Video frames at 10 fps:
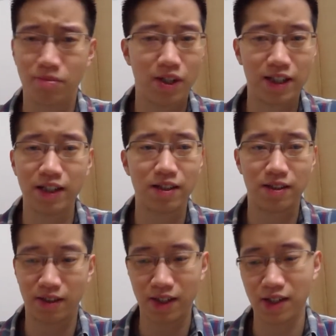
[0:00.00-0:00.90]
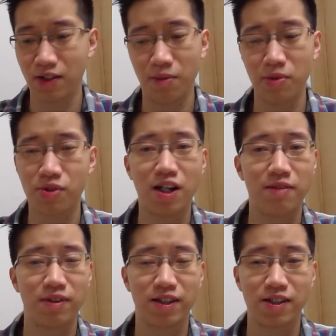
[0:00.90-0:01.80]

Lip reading: I think this is almost time, right?